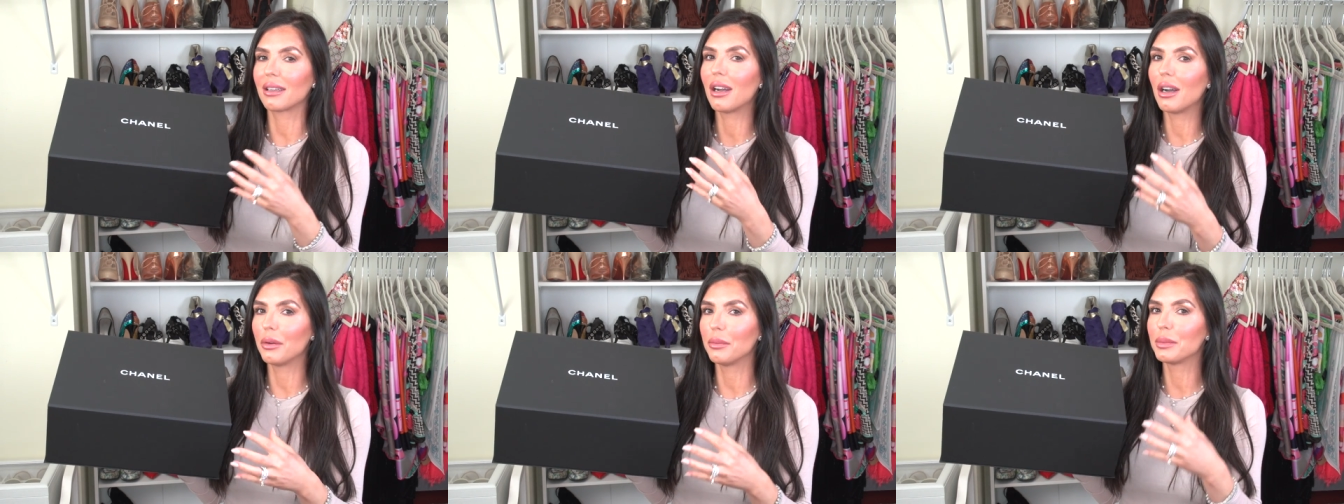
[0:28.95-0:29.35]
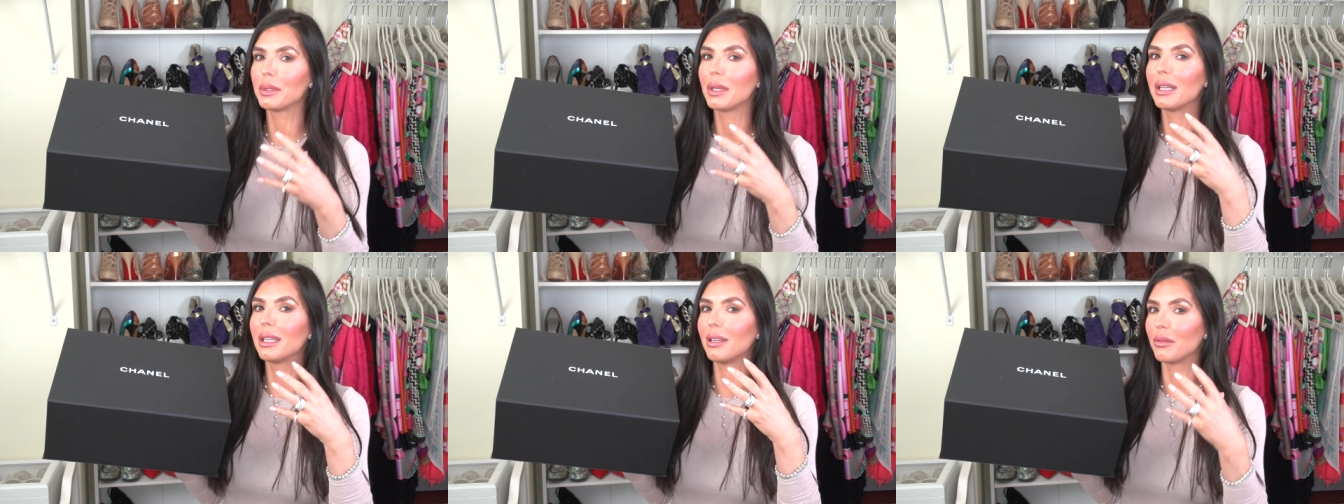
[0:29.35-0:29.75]
comes
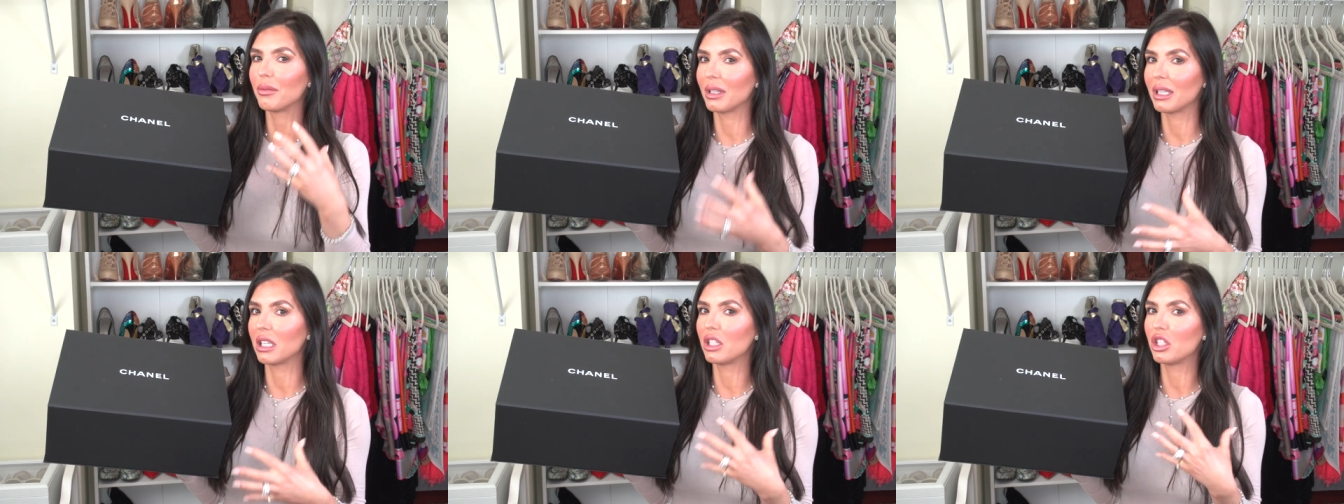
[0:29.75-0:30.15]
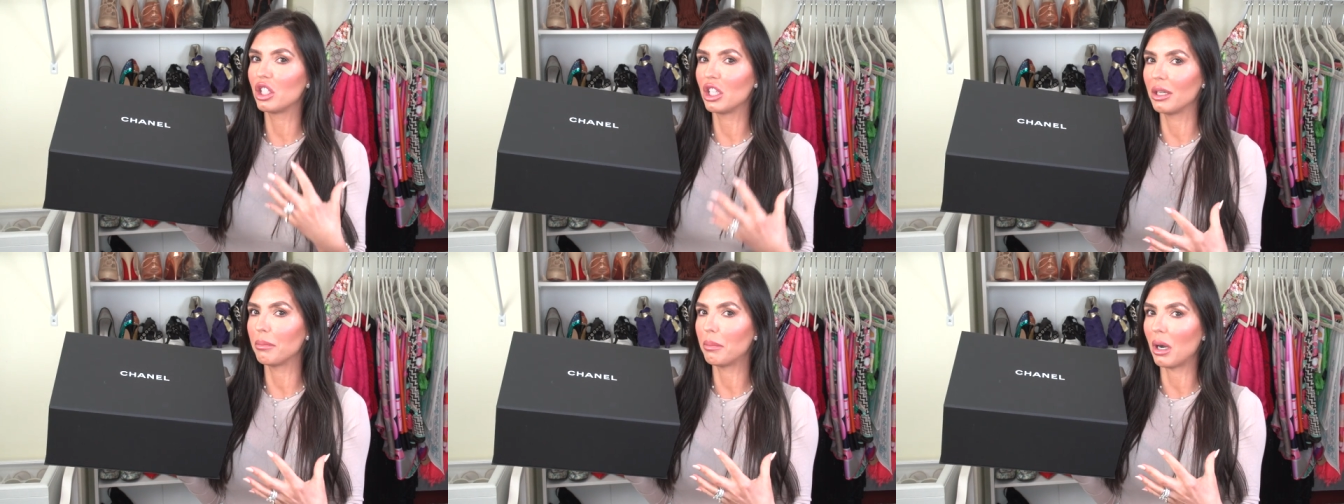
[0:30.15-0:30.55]
in a really
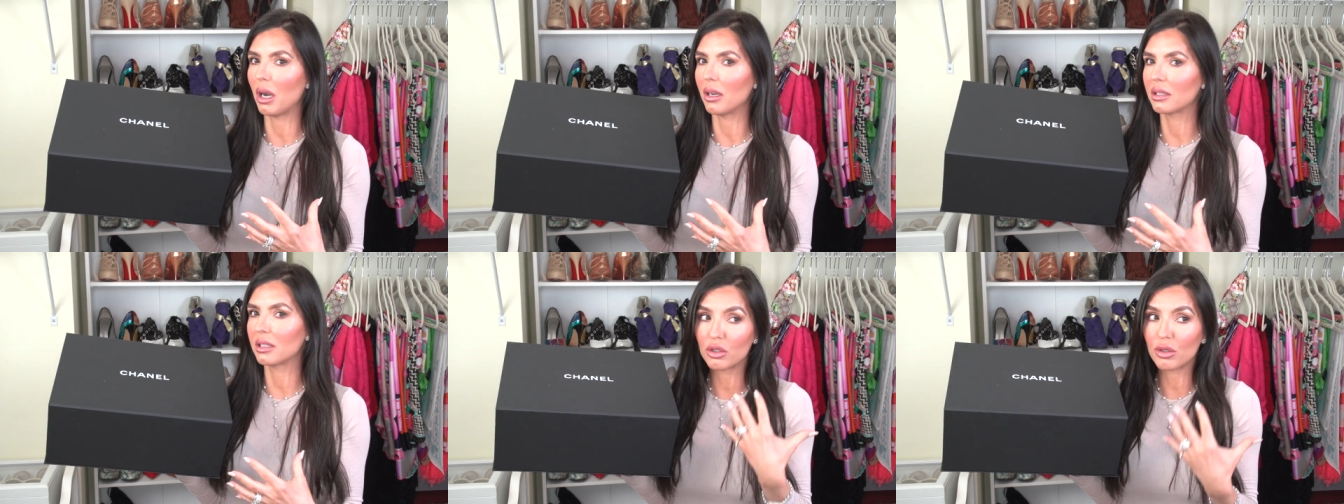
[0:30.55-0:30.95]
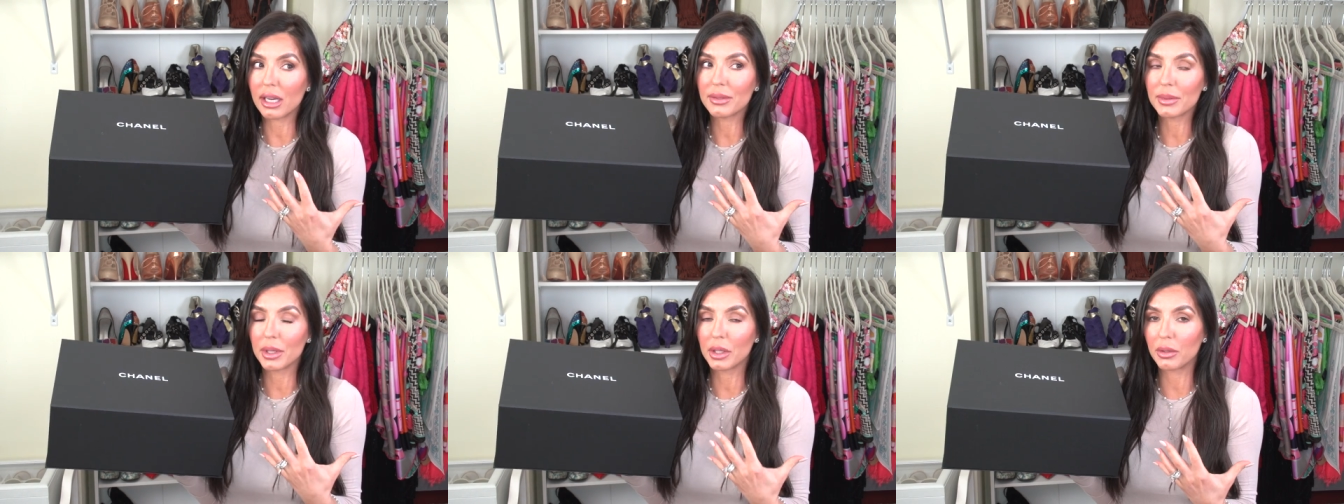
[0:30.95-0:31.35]
cheap box.
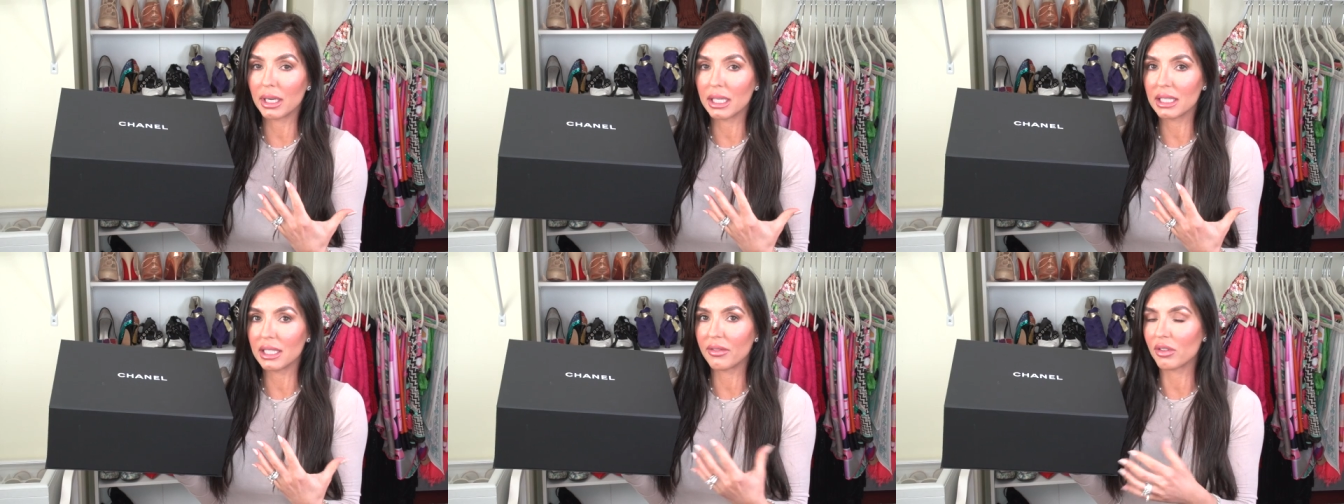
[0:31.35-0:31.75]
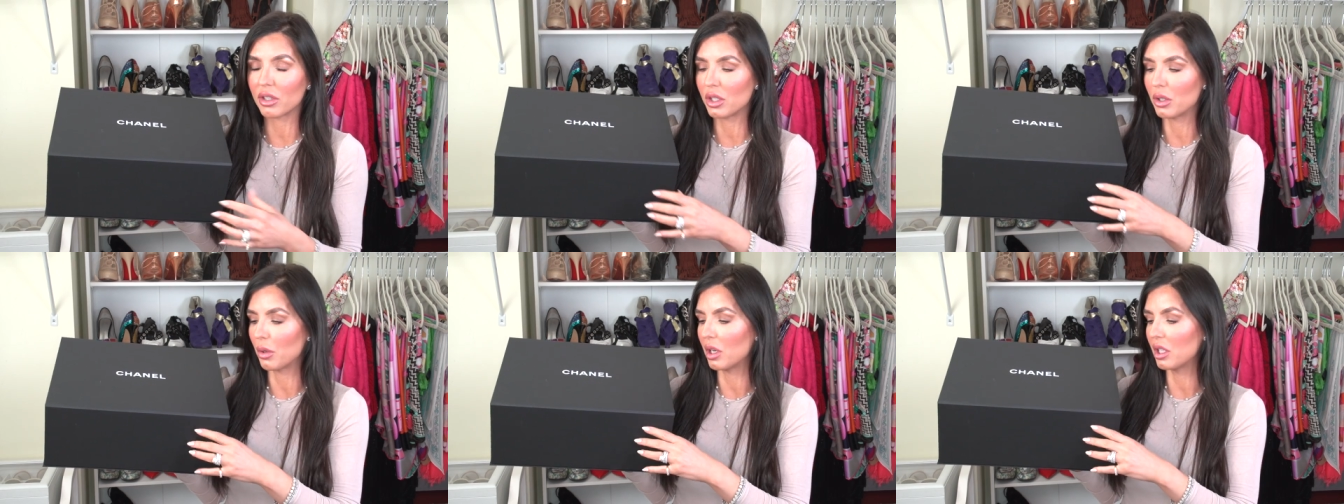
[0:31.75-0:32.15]
Drives me crazy for
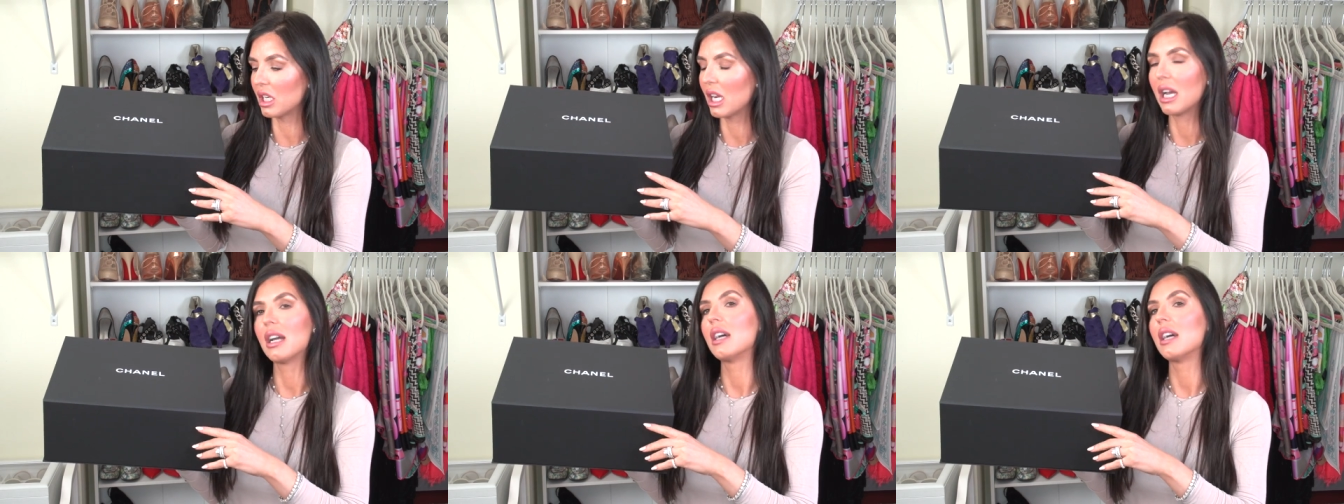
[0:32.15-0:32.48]
storage.